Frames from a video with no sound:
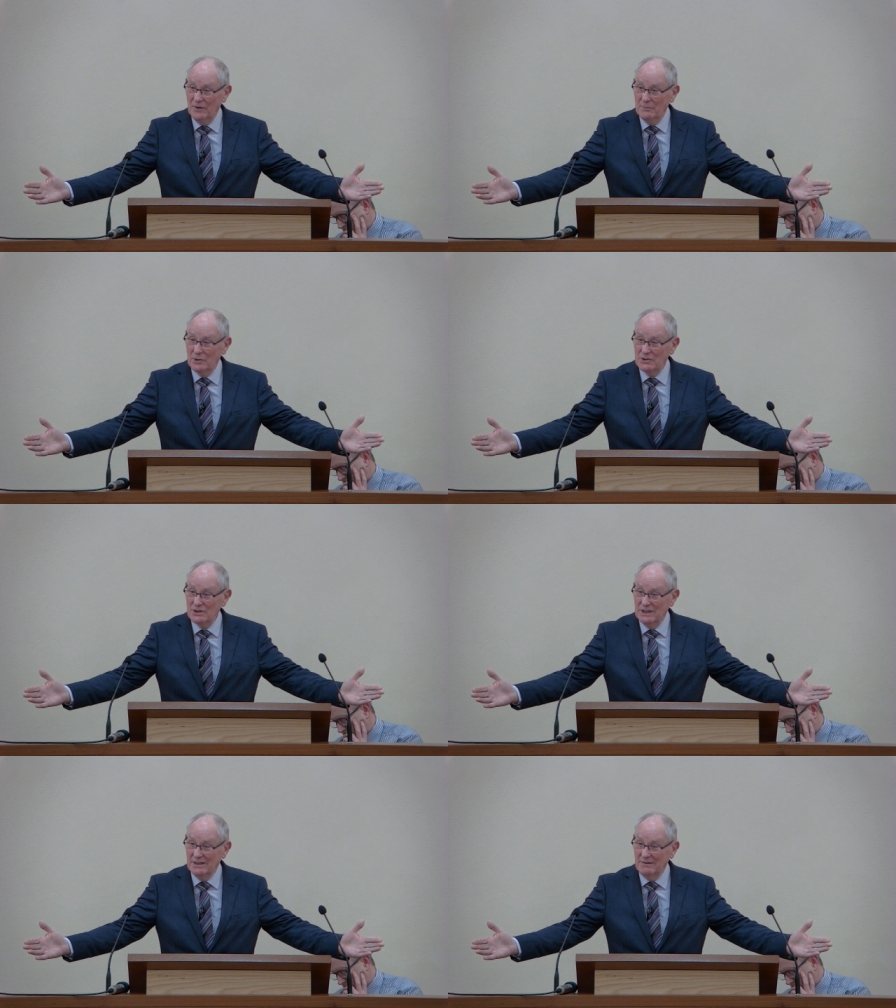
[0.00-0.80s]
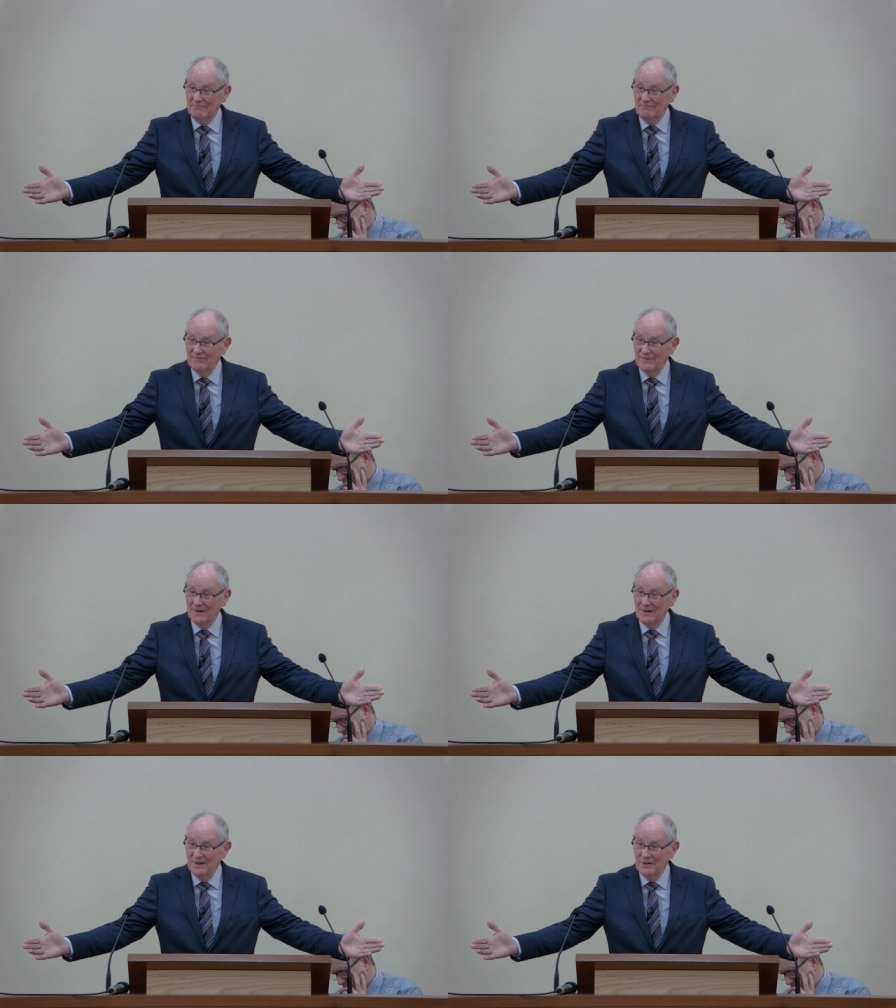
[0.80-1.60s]
from your sin.
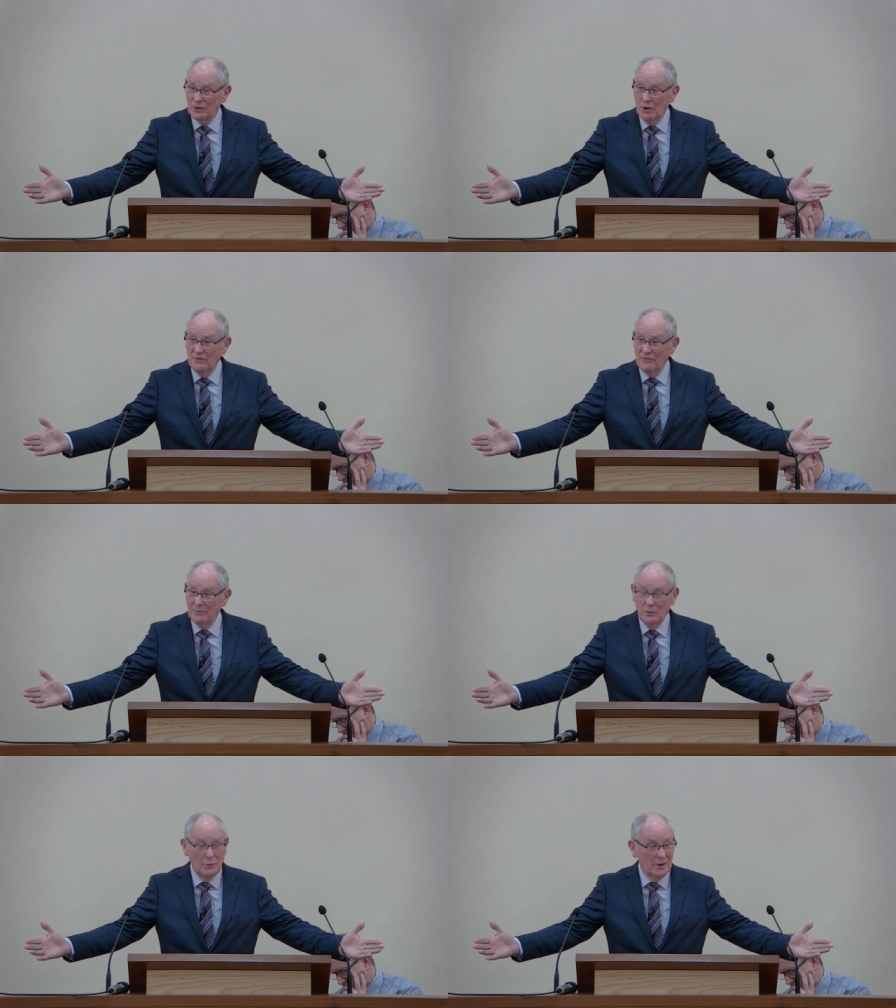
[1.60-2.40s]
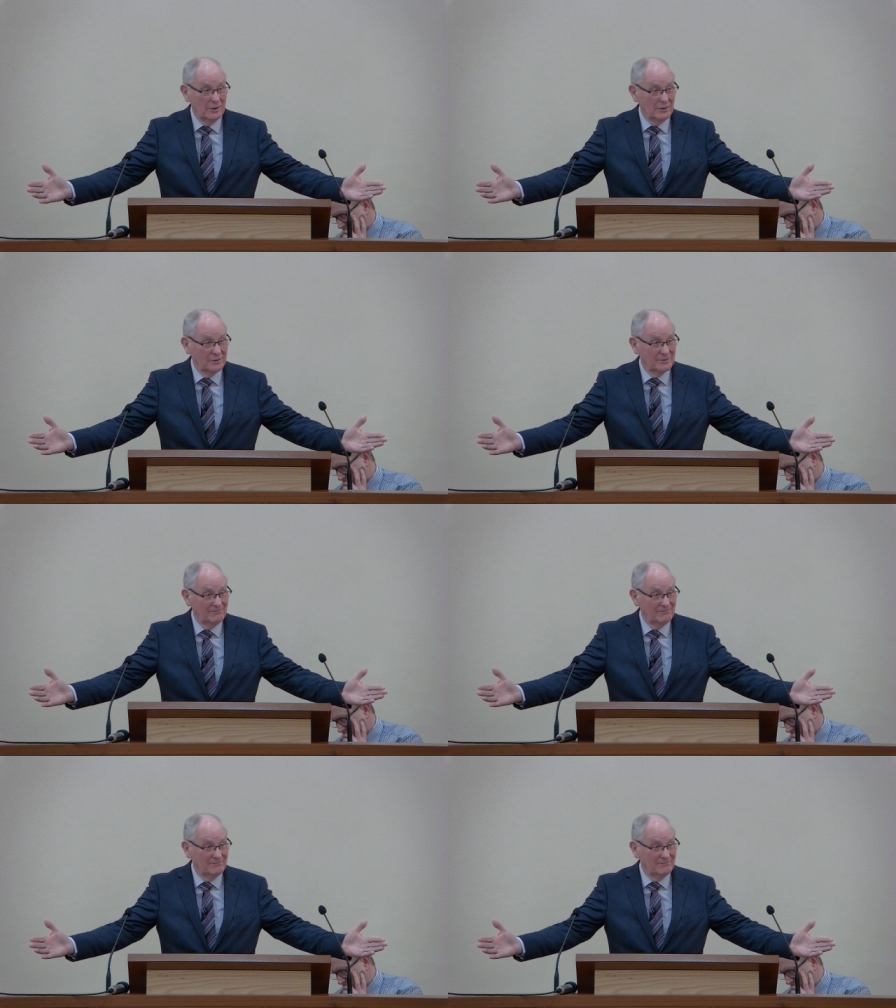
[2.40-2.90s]
Turn from the world